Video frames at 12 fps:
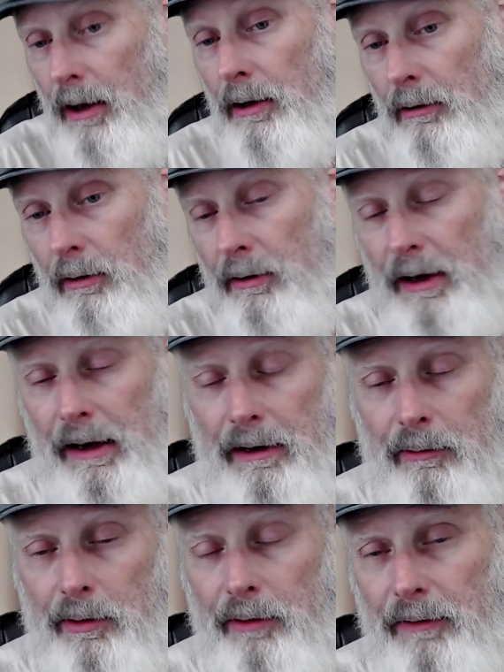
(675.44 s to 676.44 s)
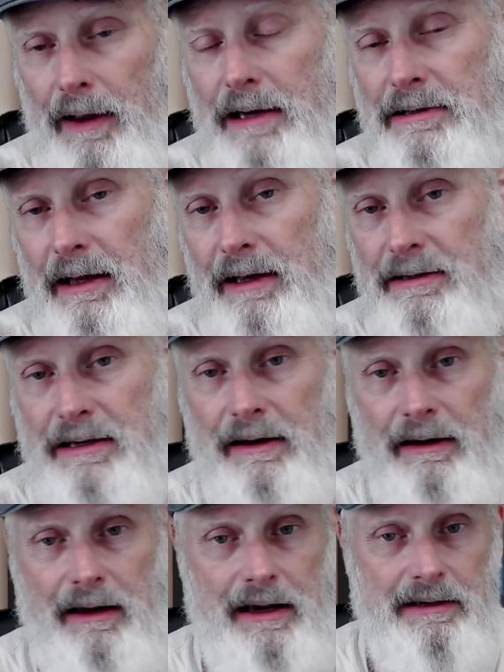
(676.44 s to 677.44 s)
look down there with a flashlight, see
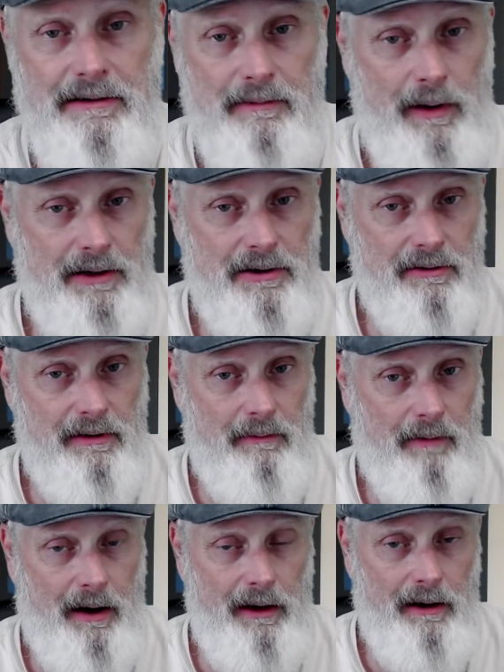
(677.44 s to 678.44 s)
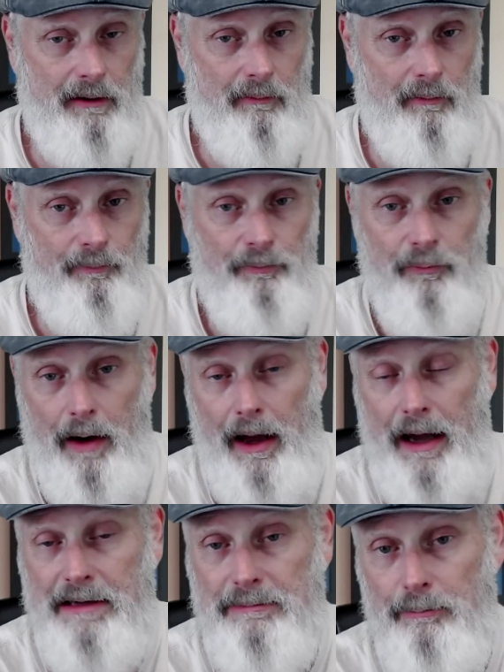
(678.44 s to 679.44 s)
in case to make sure that my
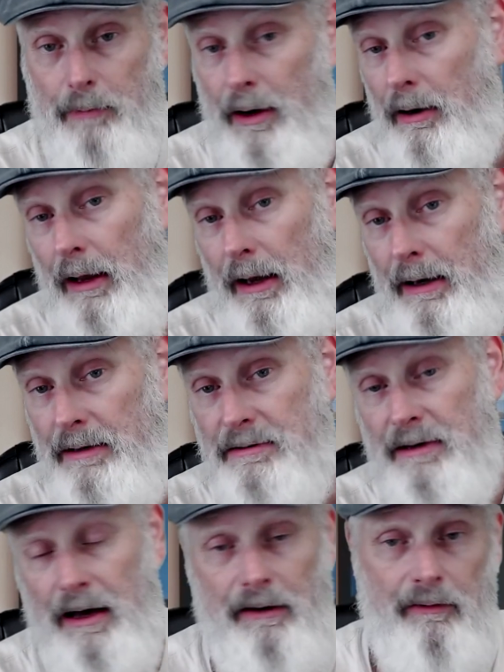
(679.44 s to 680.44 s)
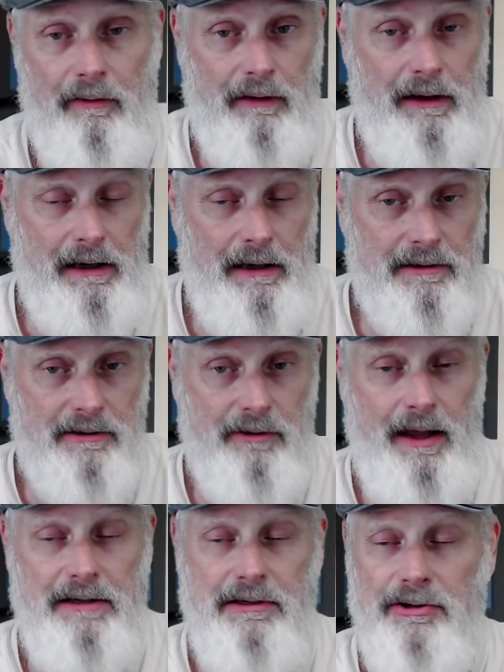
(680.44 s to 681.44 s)
ice maker line is not leaking. So
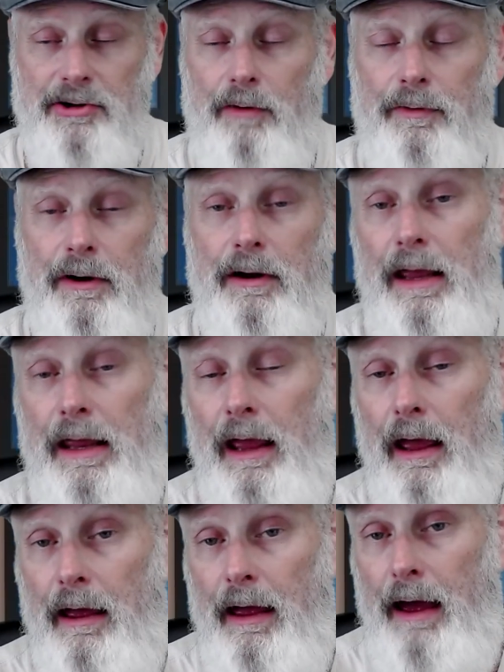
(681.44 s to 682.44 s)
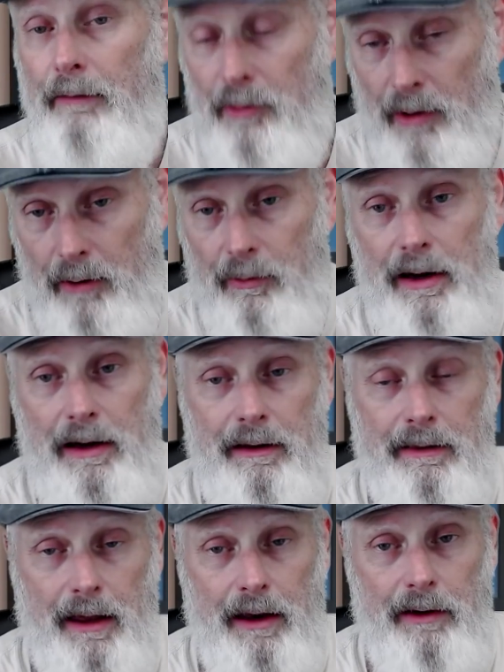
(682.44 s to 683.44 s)
that's the show for today. Have a great
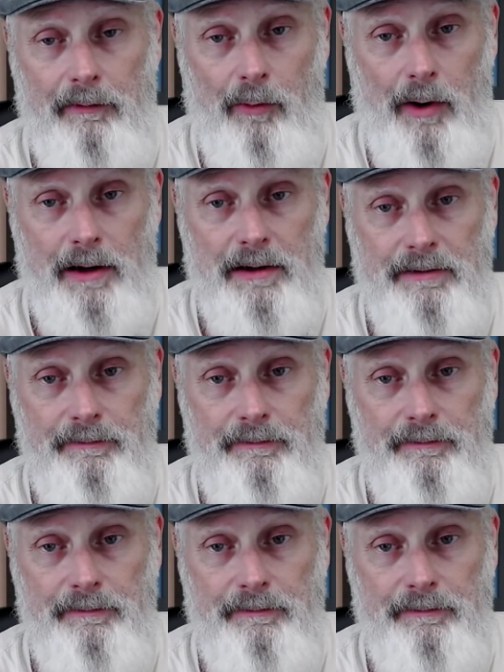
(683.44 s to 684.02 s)
weekend. Thank you for watching.